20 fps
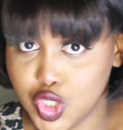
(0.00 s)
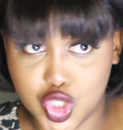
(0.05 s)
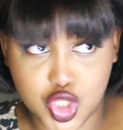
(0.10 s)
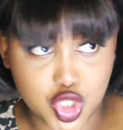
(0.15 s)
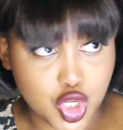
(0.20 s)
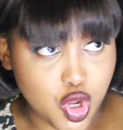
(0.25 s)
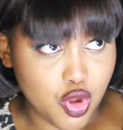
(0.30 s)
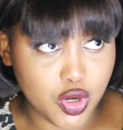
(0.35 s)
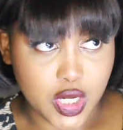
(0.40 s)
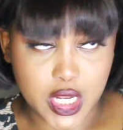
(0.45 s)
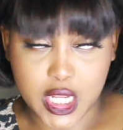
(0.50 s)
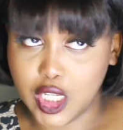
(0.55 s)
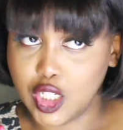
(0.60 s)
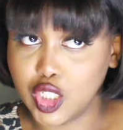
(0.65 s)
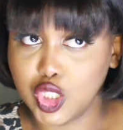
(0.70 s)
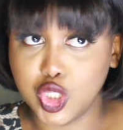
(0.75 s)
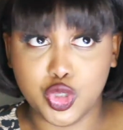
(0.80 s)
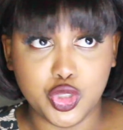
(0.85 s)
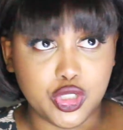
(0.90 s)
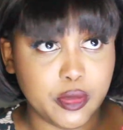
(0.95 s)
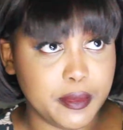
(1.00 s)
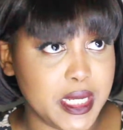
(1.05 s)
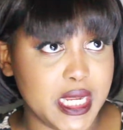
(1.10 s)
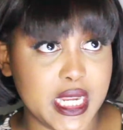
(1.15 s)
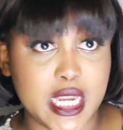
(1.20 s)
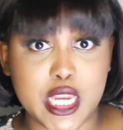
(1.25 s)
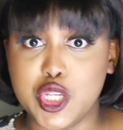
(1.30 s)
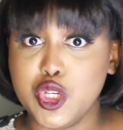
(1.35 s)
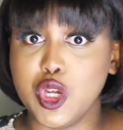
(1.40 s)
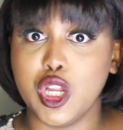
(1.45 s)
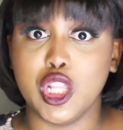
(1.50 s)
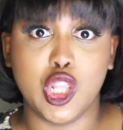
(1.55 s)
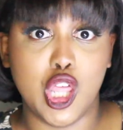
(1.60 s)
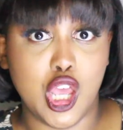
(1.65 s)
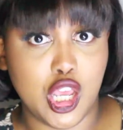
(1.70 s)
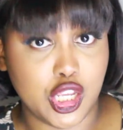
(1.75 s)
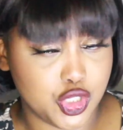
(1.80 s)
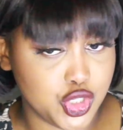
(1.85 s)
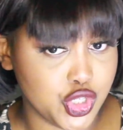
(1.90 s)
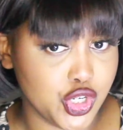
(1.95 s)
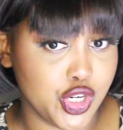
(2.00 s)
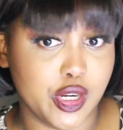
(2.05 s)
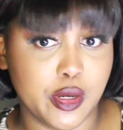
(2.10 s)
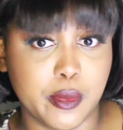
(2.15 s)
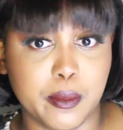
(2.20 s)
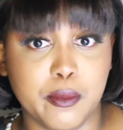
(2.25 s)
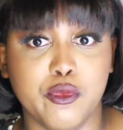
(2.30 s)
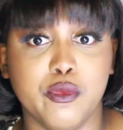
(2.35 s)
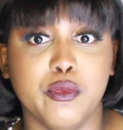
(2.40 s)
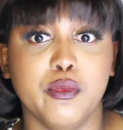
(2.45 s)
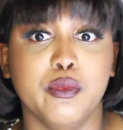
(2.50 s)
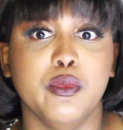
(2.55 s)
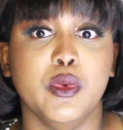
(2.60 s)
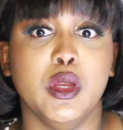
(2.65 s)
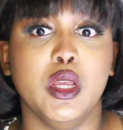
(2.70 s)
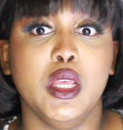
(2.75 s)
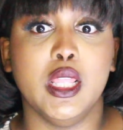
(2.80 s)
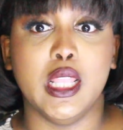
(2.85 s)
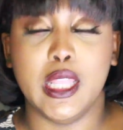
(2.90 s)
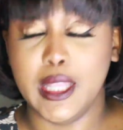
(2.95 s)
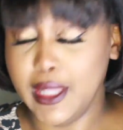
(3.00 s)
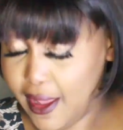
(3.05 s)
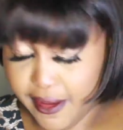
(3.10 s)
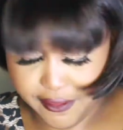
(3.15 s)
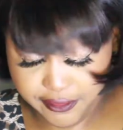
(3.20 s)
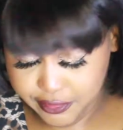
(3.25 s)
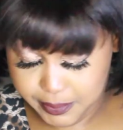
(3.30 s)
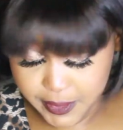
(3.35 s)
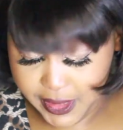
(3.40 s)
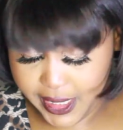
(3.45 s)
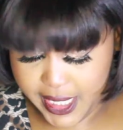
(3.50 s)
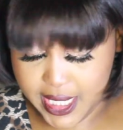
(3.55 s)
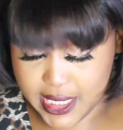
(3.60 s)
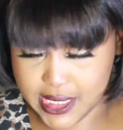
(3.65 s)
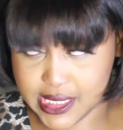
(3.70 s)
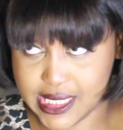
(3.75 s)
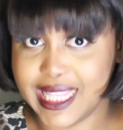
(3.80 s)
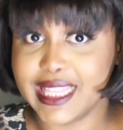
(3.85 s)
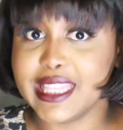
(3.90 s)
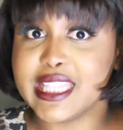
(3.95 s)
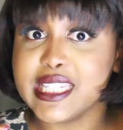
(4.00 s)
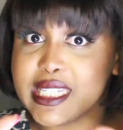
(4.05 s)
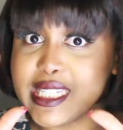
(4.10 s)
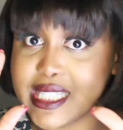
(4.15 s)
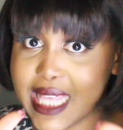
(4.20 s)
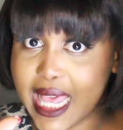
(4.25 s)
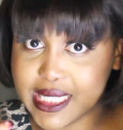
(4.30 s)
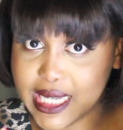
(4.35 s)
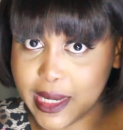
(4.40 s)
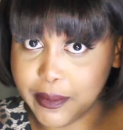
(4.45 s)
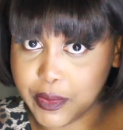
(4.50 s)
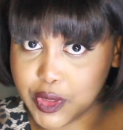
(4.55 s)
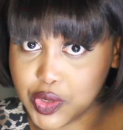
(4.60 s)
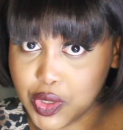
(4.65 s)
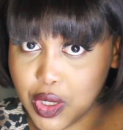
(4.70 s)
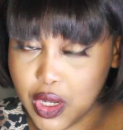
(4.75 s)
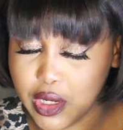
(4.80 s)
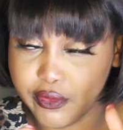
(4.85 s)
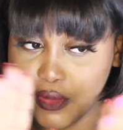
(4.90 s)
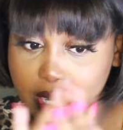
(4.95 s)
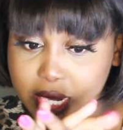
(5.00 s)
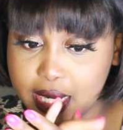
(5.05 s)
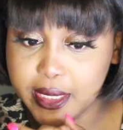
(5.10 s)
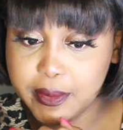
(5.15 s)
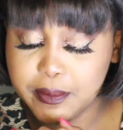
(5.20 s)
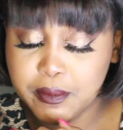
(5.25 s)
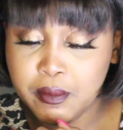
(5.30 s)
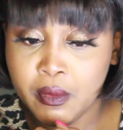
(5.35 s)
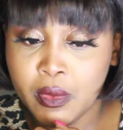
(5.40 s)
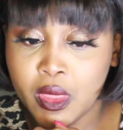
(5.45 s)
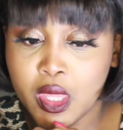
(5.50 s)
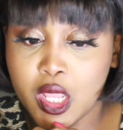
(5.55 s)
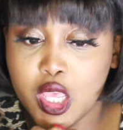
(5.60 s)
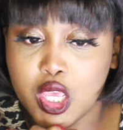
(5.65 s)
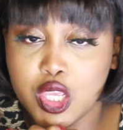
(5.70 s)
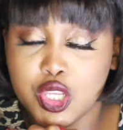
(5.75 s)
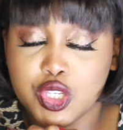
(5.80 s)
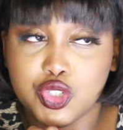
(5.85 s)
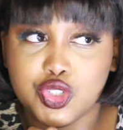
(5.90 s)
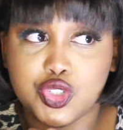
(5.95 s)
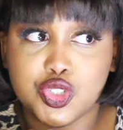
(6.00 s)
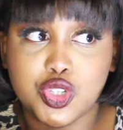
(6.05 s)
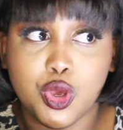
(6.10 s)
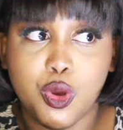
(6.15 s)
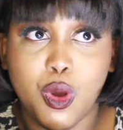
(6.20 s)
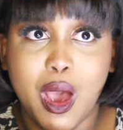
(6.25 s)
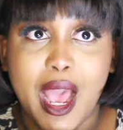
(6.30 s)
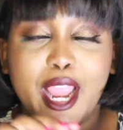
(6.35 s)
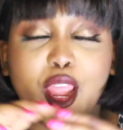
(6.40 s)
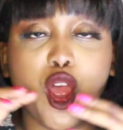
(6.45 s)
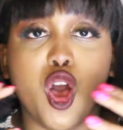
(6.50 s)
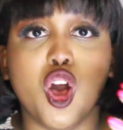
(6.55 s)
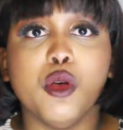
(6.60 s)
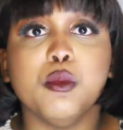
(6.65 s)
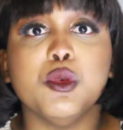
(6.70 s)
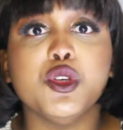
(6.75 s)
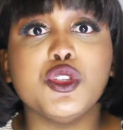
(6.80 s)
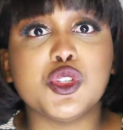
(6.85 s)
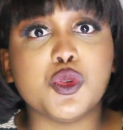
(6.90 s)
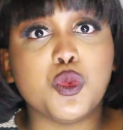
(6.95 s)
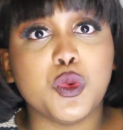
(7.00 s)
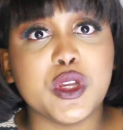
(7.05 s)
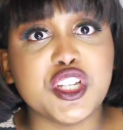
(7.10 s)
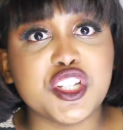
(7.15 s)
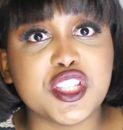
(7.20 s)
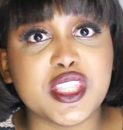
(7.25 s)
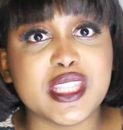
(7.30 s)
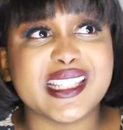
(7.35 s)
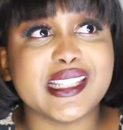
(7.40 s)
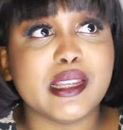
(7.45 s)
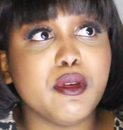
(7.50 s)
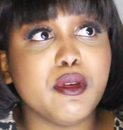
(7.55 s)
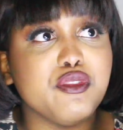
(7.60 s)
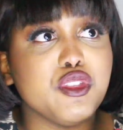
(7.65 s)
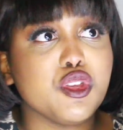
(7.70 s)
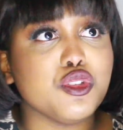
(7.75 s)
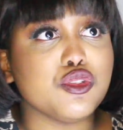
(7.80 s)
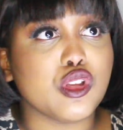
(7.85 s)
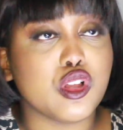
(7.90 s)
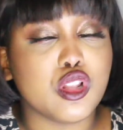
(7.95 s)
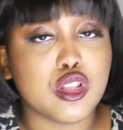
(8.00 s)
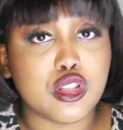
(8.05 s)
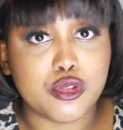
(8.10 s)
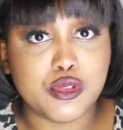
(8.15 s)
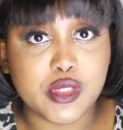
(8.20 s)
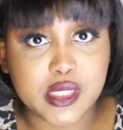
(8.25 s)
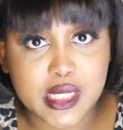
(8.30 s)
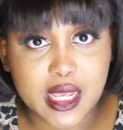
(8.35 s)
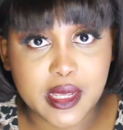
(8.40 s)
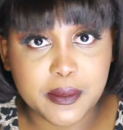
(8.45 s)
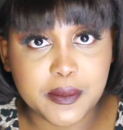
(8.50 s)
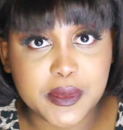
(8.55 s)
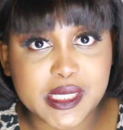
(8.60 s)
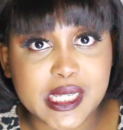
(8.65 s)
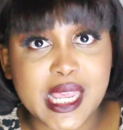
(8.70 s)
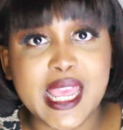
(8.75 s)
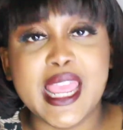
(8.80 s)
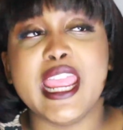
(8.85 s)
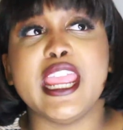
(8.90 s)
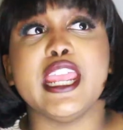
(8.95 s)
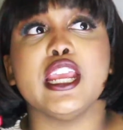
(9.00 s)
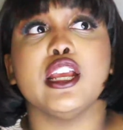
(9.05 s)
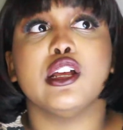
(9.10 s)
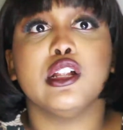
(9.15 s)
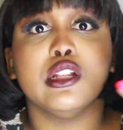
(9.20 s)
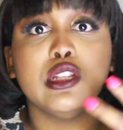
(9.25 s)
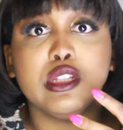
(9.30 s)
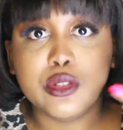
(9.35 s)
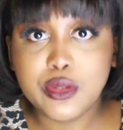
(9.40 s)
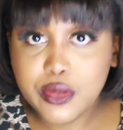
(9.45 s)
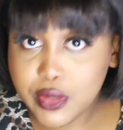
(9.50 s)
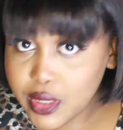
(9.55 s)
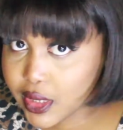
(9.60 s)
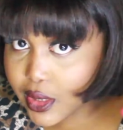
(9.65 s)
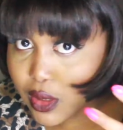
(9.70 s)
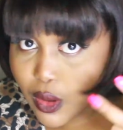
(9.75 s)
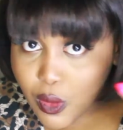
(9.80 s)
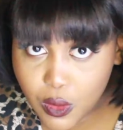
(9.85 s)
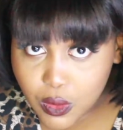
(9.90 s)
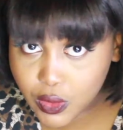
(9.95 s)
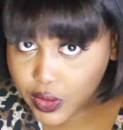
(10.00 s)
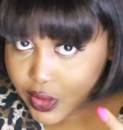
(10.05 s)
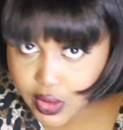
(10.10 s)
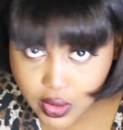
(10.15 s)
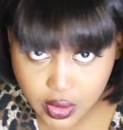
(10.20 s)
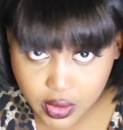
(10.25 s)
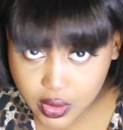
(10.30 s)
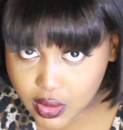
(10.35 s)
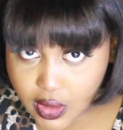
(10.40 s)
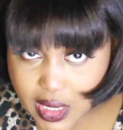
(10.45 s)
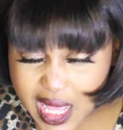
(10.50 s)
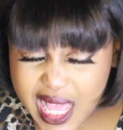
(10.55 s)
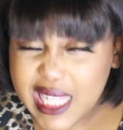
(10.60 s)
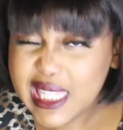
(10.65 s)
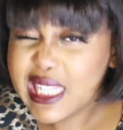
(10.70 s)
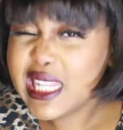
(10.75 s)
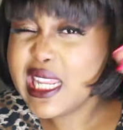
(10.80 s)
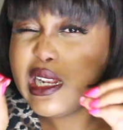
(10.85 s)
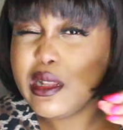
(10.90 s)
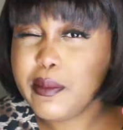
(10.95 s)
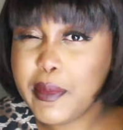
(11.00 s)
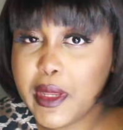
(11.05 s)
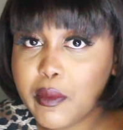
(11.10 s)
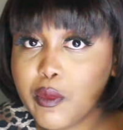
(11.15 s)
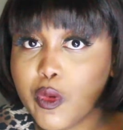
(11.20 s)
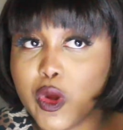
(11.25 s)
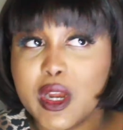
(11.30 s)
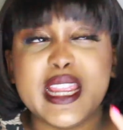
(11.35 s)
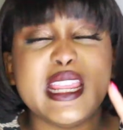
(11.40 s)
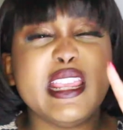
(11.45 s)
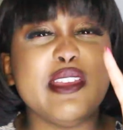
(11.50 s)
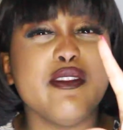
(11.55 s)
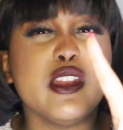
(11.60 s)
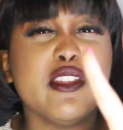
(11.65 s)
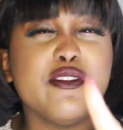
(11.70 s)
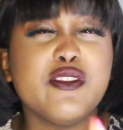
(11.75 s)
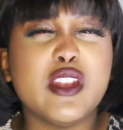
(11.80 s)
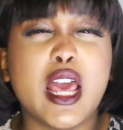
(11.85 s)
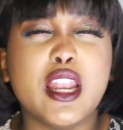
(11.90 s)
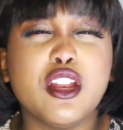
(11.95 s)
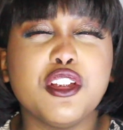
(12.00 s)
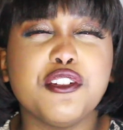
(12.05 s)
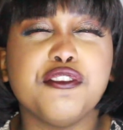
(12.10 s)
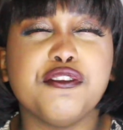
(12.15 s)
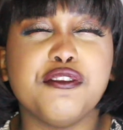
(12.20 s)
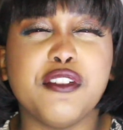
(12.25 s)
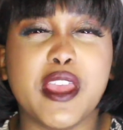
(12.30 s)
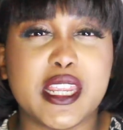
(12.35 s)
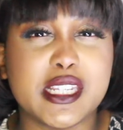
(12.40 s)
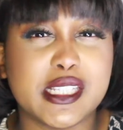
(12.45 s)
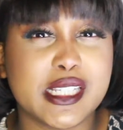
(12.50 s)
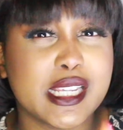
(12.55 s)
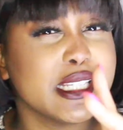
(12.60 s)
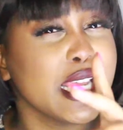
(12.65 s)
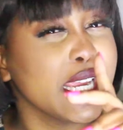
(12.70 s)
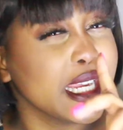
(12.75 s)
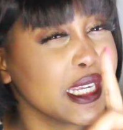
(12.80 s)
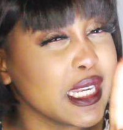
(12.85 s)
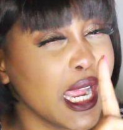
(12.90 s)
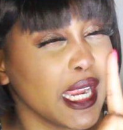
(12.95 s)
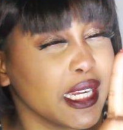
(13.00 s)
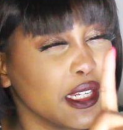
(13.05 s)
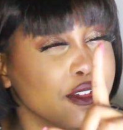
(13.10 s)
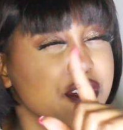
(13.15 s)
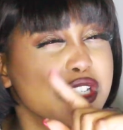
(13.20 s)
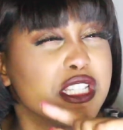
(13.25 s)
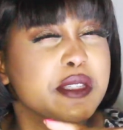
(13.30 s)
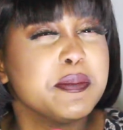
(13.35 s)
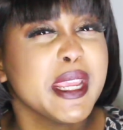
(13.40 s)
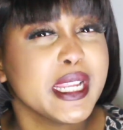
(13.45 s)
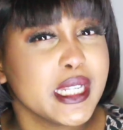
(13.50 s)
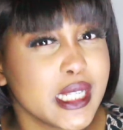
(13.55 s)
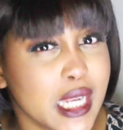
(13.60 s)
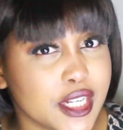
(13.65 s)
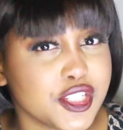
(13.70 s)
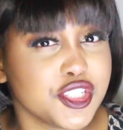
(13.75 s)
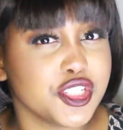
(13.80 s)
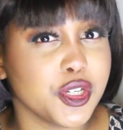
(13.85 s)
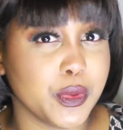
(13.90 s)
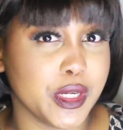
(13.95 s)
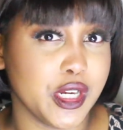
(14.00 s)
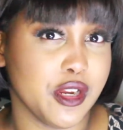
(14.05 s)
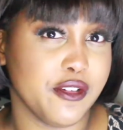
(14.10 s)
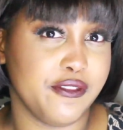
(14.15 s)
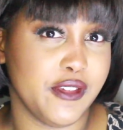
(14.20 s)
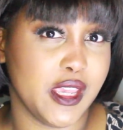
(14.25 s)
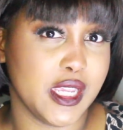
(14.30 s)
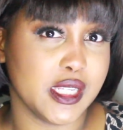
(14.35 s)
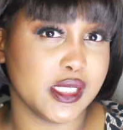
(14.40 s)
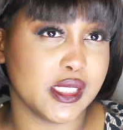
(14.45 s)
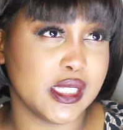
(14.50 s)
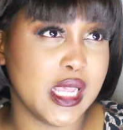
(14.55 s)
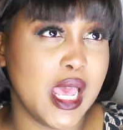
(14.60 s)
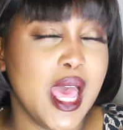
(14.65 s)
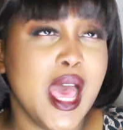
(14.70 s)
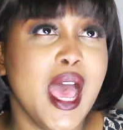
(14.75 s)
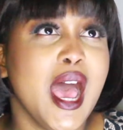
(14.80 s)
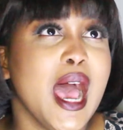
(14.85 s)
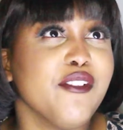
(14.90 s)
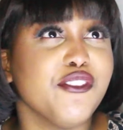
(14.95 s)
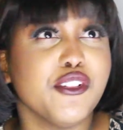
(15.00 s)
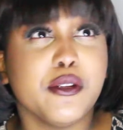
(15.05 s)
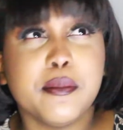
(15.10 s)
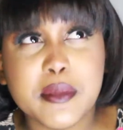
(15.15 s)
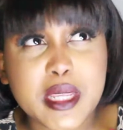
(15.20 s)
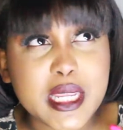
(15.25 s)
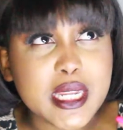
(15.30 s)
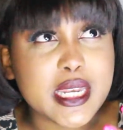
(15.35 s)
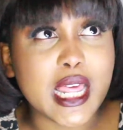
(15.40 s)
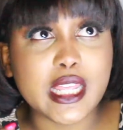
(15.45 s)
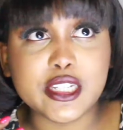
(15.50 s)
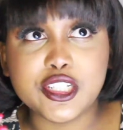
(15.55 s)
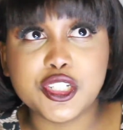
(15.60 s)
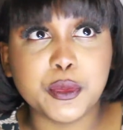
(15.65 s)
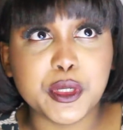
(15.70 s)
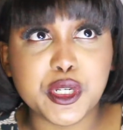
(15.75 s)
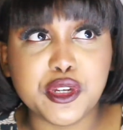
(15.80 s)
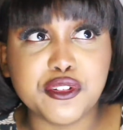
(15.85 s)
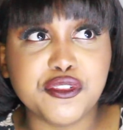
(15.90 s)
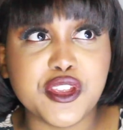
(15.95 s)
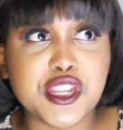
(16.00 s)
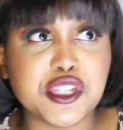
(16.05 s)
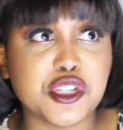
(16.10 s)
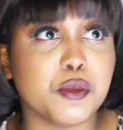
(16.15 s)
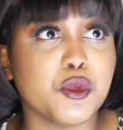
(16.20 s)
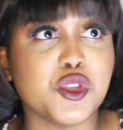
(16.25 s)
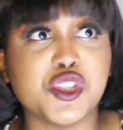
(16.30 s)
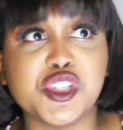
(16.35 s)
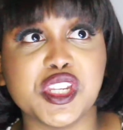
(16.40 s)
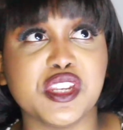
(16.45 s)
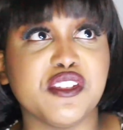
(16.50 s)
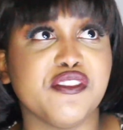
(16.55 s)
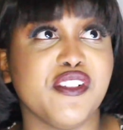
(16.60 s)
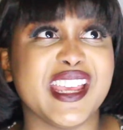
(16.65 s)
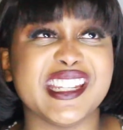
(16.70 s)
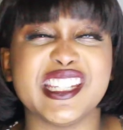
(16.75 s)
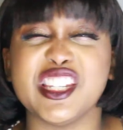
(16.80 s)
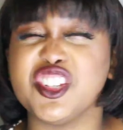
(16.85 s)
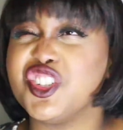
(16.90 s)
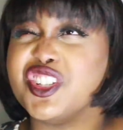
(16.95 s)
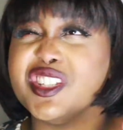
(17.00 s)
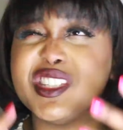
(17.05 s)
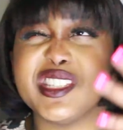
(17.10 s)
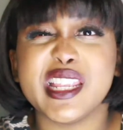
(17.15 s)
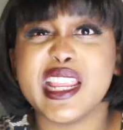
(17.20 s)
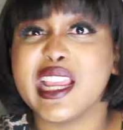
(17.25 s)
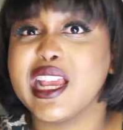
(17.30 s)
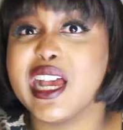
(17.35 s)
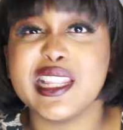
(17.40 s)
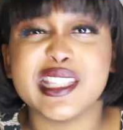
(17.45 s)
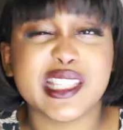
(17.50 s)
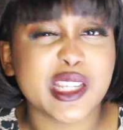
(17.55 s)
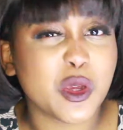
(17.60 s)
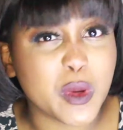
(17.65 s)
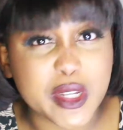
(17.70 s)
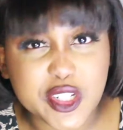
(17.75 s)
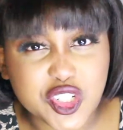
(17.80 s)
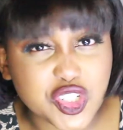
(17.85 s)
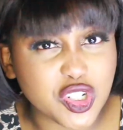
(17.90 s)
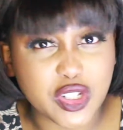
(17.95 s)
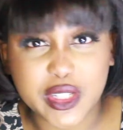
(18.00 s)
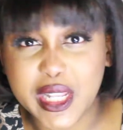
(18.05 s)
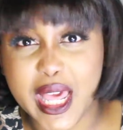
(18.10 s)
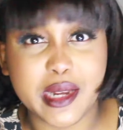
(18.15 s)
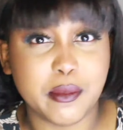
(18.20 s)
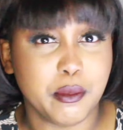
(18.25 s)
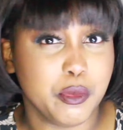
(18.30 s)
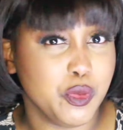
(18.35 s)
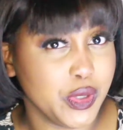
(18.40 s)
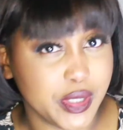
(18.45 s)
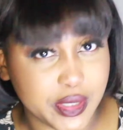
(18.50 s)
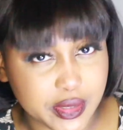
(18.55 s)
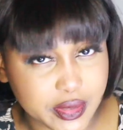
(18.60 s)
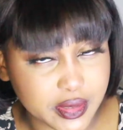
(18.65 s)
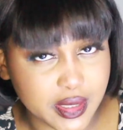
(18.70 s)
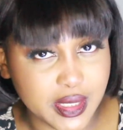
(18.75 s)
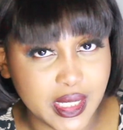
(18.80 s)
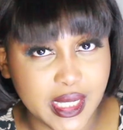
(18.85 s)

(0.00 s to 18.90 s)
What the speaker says: Don't include me in your long-term love plans. Like, this is that type of song, right? So I almost wish that of those close-ups included old girl a little bit more, even if not her face, because I can respect not showing her face. For me, not showing her face almost signifies that she's inconsequential, not important,